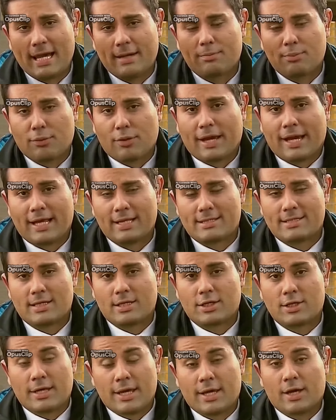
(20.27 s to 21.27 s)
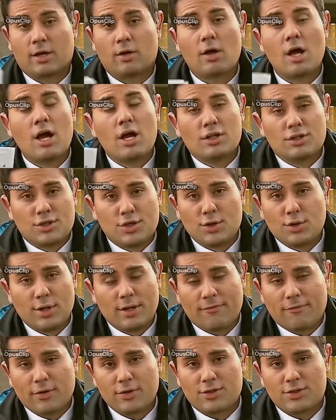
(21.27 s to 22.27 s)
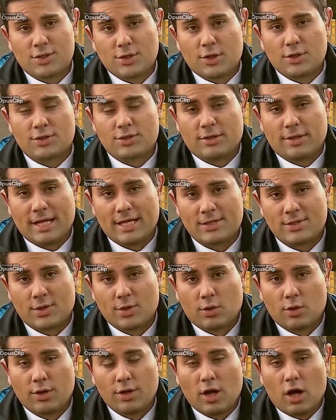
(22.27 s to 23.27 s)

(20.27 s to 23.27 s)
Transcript: had plans to kill 2 different students on that school,